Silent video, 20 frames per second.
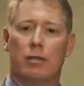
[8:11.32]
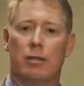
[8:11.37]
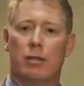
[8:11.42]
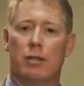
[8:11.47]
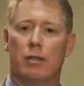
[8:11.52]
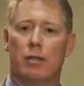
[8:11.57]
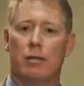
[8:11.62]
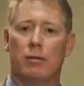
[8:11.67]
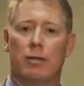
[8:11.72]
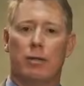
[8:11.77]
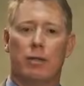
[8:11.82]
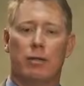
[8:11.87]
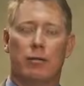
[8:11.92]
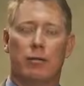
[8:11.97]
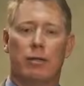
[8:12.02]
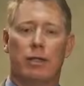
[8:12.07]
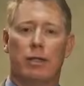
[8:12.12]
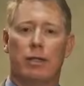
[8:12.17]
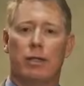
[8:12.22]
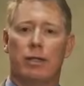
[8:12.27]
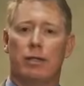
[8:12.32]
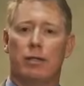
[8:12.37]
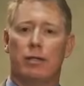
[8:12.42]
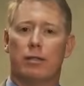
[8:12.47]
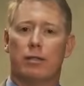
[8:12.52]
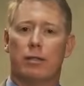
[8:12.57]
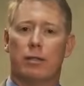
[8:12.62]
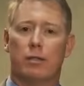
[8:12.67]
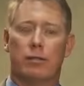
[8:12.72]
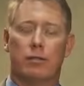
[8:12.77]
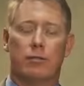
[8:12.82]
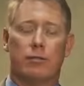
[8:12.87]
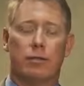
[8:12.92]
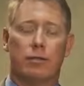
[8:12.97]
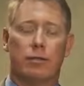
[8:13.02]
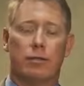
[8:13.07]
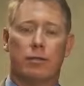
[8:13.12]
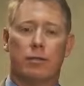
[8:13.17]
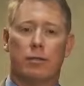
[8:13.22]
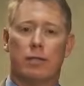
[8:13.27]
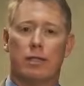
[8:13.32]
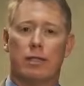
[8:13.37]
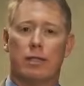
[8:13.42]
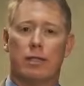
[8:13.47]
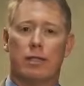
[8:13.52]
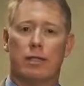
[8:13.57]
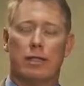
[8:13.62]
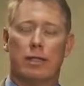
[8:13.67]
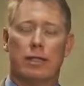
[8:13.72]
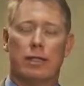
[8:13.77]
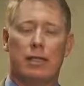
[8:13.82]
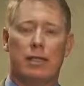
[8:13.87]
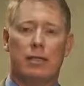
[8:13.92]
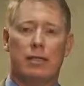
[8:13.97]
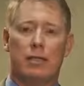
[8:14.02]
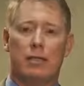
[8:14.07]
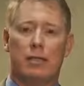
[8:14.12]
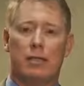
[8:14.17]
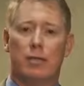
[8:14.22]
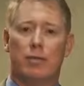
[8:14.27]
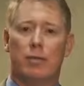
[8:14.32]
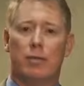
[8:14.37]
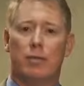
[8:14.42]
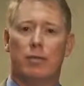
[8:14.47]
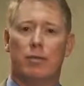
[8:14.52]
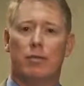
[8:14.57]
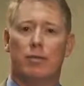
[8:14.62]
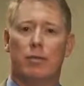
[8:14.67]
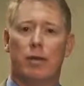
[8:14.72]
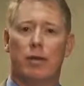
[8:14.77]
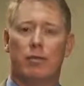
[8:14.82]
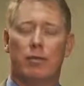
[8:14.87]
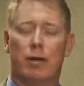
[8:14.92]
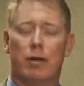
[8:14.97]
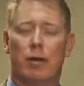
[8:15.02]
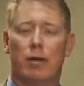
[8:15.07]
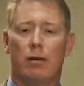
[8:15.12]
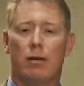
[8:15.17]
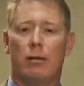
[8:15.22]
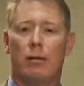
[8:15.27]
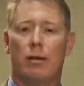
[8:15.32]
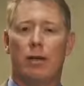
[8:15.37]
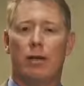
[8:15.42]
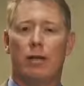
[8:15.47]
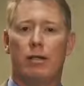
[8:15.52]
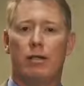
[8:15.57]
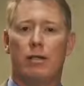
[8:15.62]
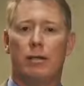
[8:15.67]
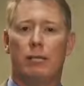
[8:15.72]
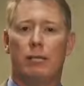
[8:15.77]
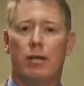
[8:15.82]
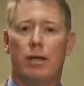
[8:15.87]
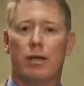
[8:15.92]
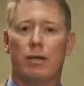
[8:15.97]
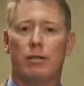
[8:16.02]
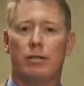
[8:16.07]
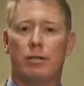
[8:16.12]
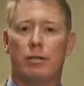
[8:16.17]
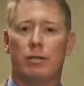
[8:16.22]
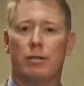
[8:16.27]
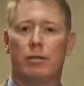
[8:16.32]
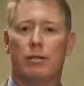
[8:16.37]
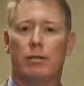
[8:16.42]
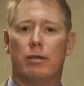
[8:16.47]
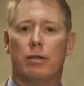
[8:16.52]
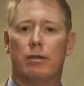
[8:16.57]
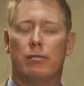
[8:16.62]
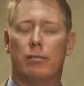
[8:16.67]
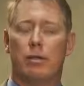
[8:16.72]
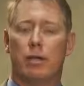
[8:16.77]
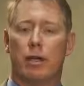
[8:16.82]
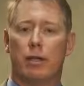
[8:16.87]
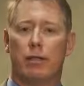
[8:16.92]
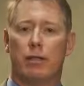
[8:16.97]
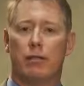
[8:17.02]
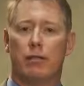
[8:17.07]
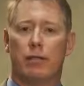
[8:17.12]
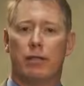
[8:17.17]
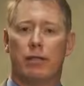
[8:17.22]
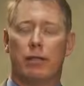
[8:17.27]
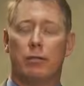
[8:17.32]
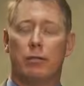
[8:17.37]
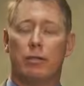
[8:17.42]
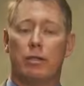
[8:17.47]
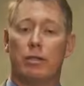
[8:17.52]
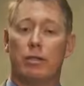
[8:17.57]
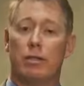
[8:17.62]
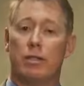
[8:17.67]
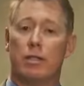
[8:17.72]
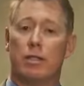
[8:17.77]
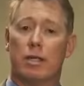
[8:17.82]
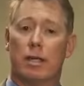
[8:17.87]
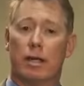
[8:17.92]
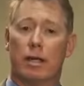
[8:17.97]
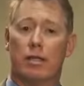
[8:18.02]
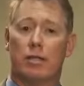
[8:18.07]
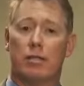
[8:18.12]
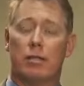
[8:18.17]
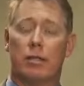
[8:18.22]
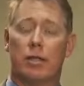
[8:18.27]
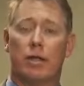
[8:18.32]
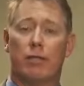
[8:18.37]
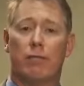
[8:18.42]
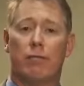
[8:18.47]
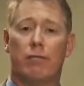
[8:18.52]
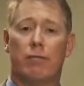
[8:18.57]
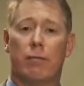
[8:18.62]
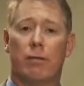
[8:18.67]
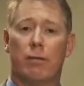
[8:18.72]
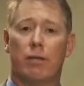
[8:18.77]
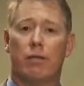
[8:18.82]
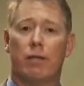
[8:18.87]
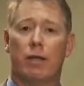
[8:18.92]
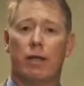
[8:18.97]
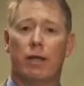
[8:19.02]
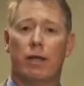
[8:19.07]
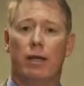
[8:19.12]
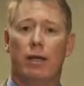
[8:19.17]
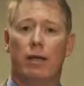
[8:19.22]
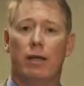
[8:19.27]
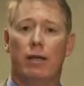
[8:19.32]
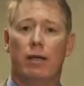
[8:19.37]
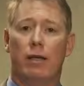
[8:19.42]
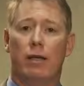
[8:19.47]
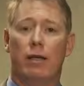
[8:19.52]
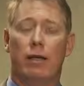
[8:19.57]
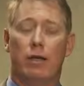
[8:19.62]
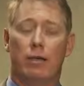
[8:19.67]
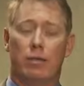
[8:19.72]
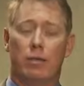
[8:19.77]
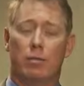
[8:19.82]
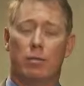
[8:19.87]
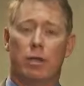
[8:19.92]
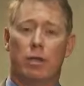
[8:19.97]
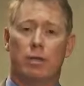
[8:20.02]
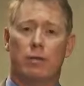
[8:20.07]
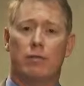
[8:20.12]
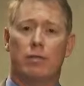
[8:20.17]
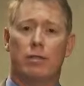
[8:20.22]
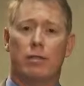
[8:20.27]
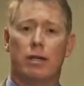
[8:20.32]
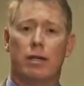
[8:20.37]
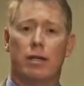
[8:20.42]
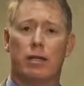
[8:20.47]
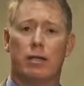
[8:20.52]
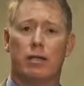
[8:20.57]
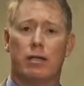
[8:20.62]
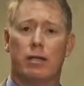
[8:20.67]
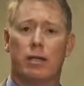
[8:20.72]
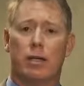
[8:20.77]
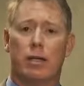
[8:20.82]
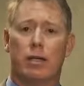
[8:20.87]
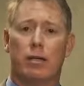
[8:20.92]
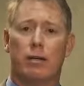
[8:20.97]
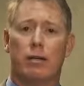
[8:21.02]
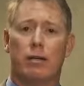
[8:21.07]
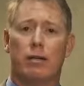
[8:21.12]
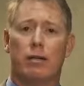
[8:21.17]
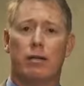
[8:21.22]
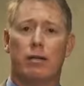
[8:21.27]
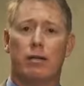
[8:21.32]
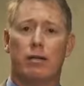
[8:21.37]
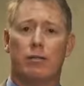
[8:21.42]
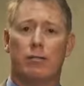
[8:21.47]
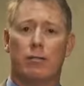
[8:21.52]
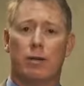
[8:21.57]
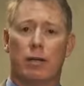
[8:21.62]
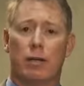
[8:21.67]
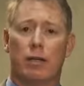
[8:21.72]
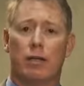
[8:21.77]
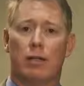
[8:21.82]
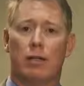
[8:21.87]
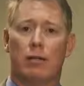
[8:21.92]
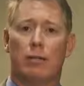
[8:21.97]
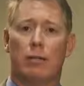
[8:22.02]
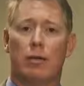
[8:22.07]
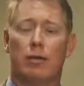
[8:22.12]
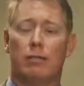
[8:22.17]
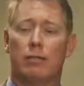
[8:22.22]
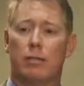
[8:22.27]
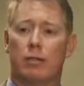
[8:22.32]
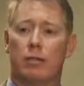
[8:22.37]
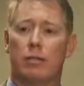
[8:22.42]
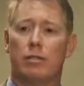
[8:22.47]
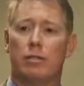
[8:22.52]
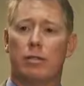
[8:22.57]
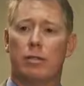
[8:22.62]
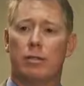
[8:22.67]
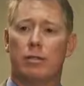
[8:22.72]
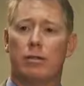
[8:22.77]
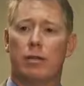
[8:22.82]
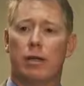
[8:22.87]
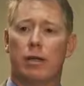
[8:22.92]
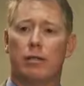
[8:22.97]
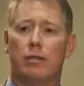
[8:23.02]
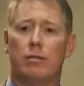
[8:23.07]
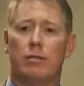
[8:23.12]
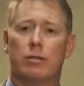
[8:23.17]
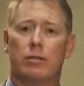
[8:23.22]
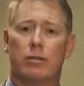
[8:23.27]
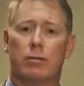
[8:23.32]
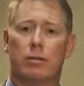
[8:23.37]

Historically, we can really get to those first 3 legs easily, but we've never had a way to measure objectively and with good science that fourth leg. This biophotonic scanner is finally a way for us to do that.